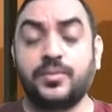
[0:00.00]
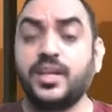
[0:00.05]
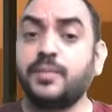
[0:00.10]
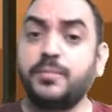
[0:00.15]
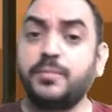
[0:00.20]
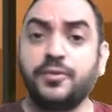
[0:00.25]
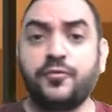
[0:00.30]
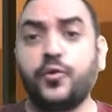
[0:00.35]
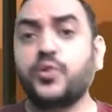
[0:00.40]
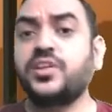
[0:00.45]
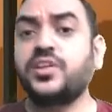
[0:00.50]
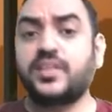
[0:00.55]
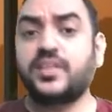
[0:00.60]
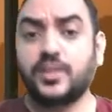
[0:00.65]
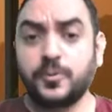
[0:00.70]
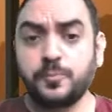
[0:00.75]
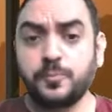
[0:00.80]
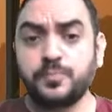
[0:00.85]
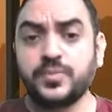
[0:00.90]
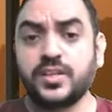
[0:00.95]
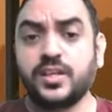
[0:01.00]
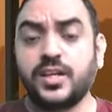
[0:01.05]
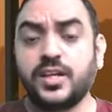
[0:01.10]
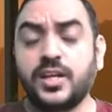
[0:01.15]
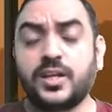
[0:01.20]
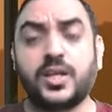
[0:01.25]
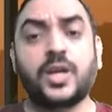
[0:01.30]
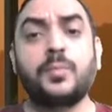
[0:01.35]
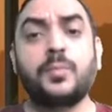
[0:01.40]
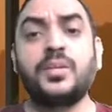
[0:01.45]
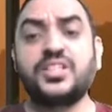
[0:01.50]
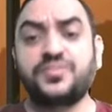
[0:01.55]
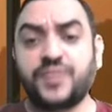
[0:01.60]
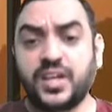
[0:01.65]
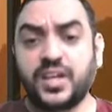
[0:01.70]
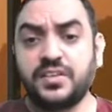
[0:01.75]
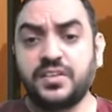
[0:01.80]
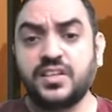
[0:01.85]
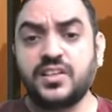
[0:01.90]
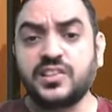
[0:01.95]
Yeah, before the term. Term is
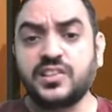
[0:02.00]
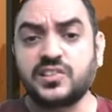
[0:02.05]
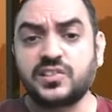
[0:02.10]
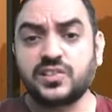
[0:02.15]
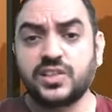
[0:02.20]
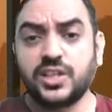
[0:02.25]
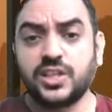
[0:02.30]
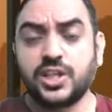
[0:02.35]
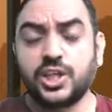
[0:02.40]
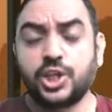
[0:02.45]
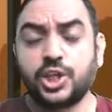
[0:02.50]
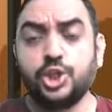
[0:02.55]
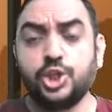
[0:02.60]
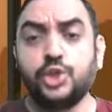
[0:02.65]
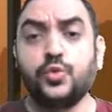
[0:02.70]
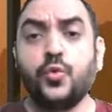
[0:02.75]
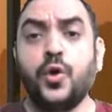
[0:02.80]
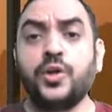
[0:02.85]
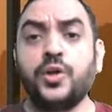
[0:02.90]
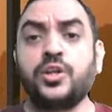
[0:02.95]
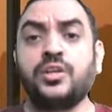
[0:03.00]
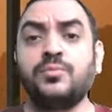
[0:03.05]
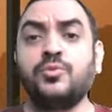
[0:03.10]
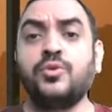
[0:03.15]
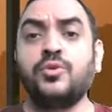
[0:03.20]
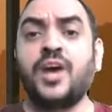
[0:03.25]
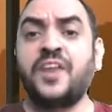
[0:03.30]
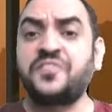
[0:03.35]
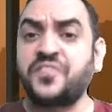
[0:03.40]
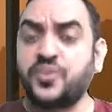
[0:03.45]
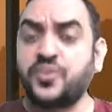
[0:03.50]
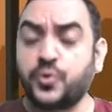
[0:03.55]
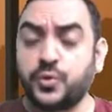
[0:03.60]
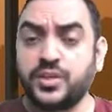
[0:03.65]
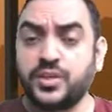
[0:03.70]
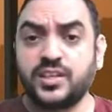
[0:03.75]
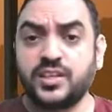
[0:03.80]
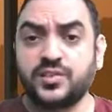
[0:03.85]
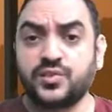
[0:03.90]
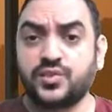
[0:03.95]
5 years. You want to remove after 2
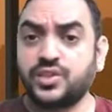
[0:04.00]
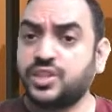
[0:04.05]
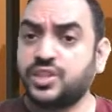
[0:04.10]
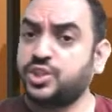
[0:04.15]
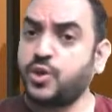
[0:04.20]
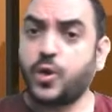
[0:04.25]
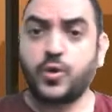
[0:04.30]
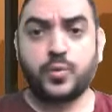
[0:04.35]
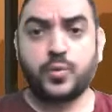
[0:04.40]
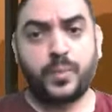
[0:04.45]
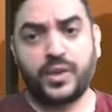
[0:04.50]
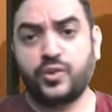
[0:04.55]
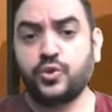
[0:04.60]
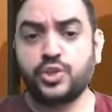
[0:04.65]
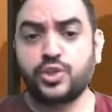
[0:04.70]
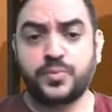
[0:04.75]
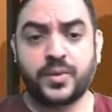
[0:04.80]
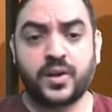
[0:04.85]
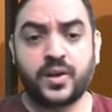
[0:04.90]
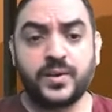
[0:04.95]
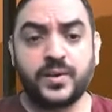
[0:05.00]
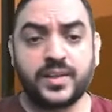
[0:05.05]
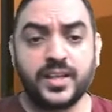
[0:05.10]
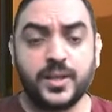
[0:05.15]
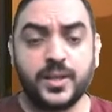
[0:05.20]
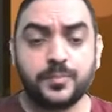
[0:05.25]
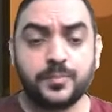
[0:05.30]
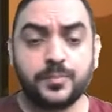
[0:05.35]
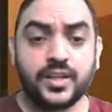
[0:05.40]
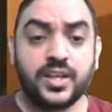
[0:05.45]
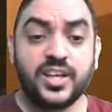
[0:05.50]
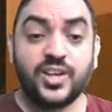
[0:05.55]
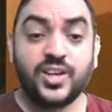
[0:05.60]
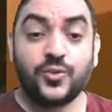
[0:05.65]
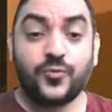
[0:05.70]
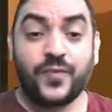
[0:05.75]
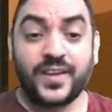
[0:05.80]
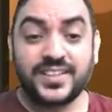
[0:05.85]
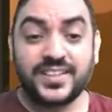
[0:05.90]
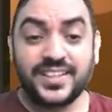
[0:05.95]
years, you have to pay huge penalty.
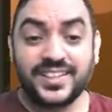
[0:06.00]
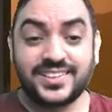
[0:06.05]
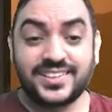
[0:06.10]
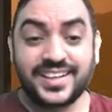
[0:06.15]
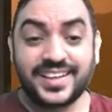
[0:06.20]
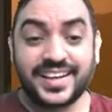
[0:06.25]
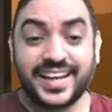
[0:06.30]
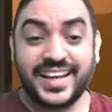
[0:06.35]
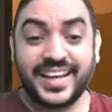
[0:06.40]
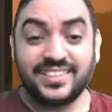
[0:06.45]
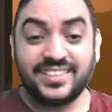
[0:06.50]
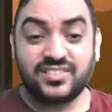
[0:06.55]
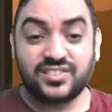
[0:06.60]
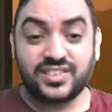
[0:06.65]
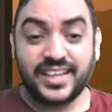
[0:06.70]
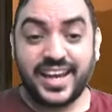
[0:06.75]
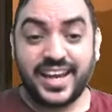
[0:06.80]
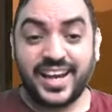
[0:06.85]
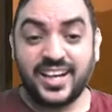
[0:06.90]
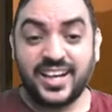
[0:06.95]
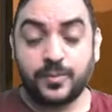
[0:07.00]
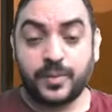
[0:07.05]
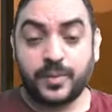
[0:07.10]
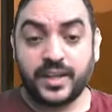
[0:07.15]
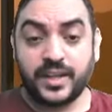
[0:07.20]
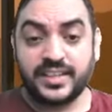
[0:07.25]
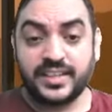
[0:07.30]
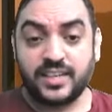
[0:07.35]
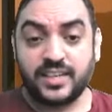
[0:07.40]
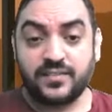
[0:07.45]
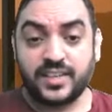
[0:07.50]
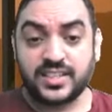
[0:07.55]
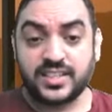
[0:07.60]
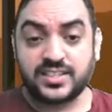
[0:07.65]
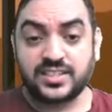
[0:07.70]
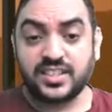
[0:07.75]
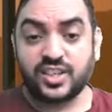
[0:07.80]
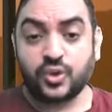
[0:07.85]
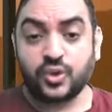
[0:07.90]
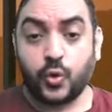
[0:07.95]
Whether the rights held by the
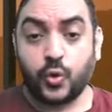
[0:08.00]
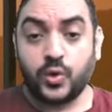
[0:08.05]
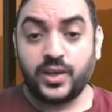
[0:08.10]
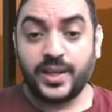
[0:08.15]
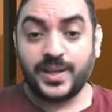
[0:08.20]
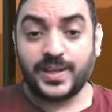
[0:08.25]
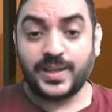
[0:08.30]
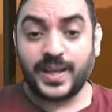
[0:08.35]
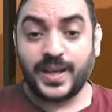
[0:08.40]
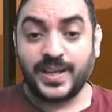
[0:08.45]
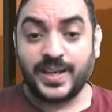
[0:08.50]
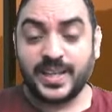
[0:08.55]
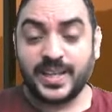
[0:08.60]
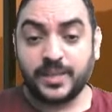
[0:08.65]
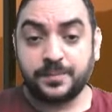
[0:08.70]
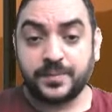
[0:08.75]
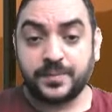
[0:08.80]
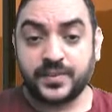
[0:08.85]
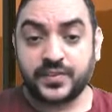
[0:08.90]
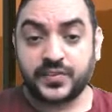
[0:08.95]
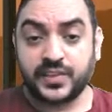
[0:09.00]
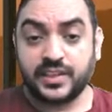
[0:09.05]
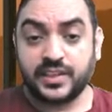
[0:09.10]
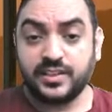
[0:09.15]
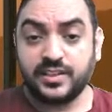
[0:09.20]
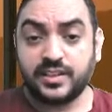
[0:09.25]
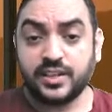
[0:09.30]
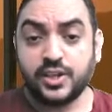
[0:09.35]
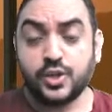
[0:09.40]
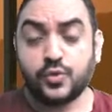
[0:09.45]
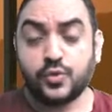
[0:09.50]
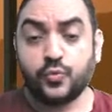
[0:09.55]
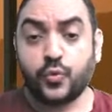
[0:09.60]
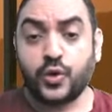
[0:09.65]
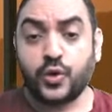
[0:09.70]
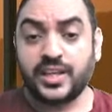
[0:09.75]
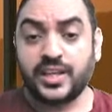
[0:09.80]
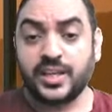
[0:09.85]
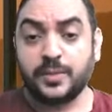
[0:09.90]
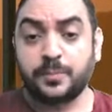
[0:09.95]
investor holding 90%
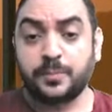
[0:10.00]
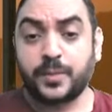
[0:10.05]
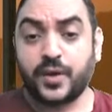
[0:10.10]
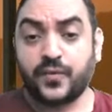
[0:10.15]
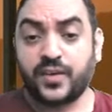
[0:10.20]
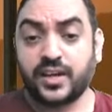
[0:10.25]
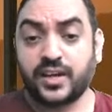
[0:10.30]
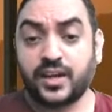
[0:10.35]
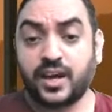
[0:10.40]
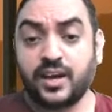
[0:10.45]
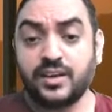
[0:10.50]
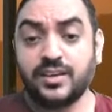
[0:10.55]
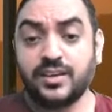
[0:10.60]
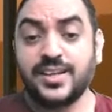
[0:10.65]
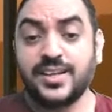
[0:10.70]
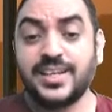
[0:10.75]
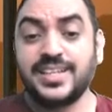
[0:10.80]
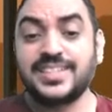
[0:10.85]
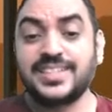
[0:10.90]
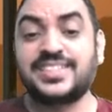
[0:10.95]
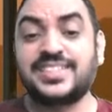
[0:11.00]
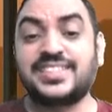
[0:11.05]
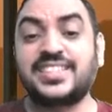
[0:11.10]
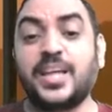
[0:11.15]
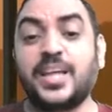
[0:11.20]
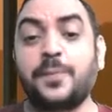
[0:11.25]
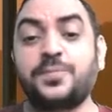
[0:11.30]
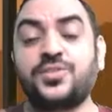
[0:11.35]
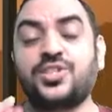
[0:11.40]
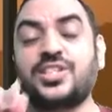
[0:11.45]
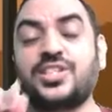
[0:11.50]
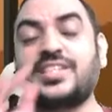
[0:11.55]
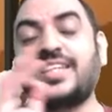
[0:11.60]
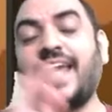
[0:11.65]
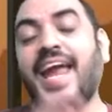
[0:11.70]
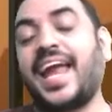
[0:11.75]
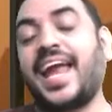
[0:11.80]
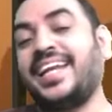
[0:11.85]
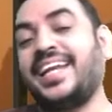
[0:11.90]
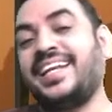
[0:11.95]
voting power are
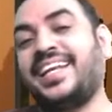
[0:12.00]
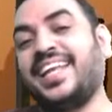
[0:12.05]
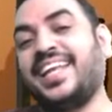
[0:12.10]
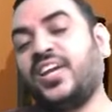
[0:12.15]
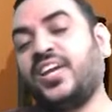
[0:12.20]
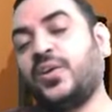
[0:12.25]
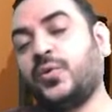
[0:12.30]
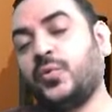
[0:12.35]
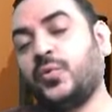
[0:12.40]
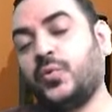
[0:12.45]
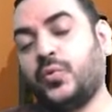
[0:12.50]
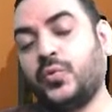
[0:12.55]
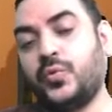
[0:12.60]
substantive.